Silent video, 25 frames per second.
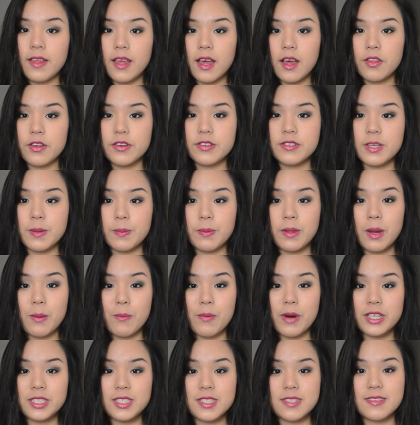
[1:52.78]
the other stippling
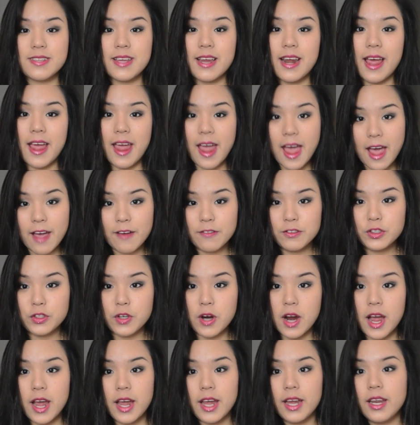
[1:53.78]
brushes that I have
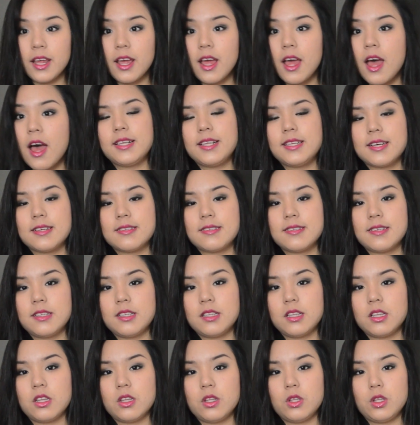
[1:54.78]
tried, it
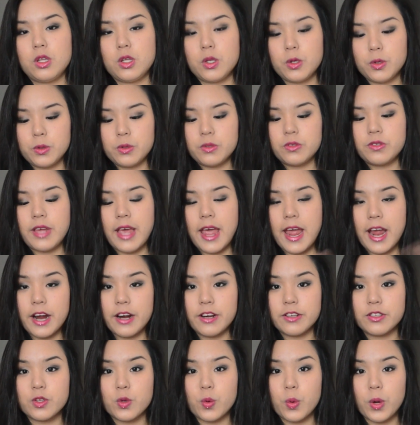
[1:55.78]
doesn't lose
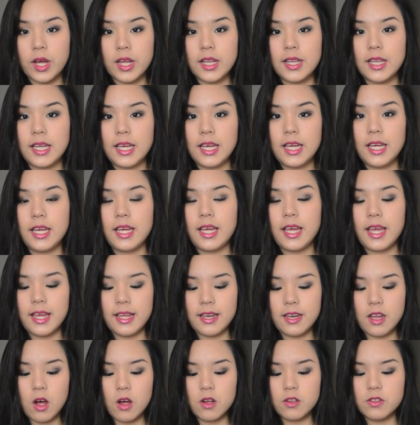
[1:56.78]
hairs quickly.
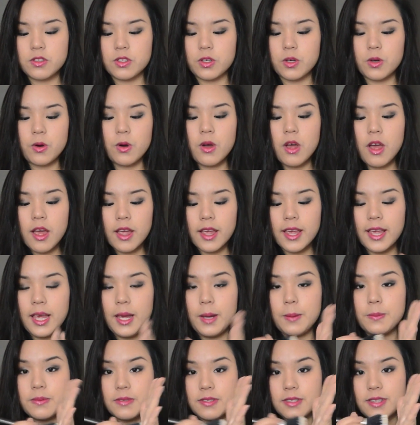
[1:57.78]
It also
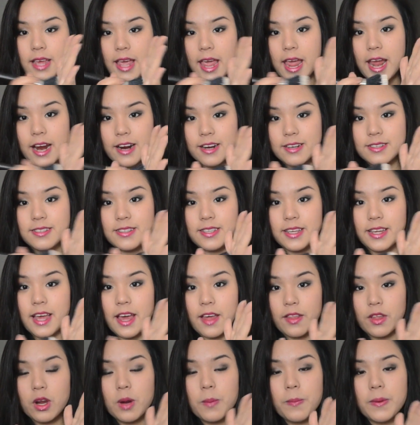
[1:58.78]
keeps the hairs
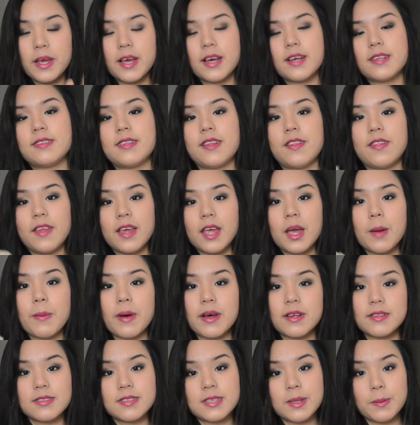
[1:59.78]
together, because the thing
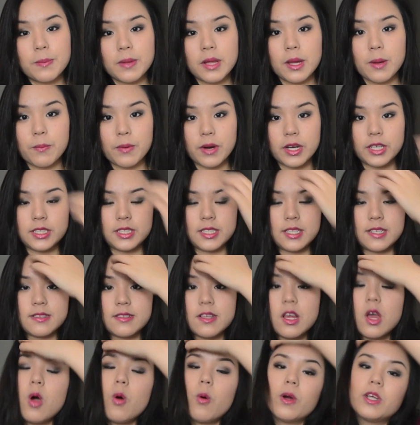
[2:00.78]
about stippling brushes,
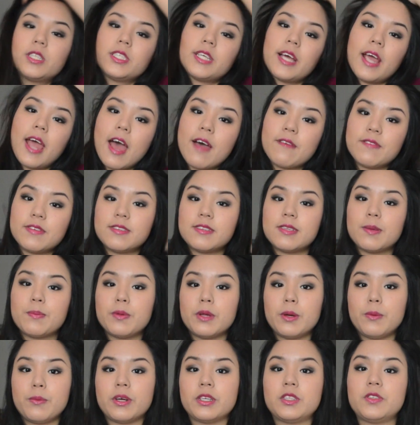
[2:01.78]
which I have a
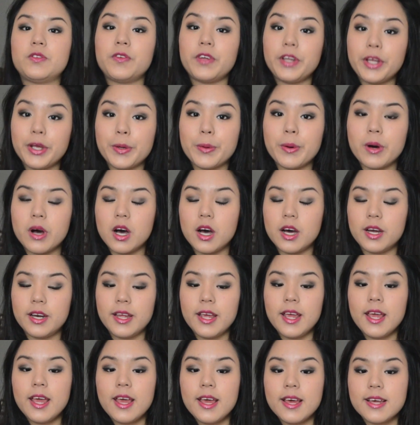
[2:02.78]
stippling brush video
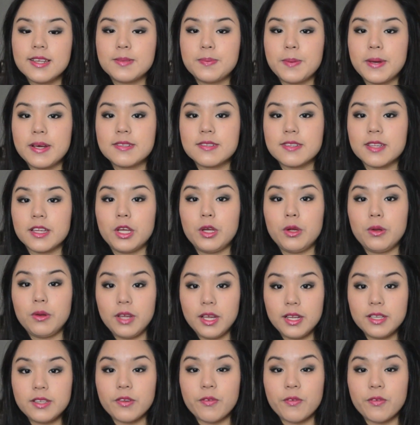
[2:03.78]
on, is basically you need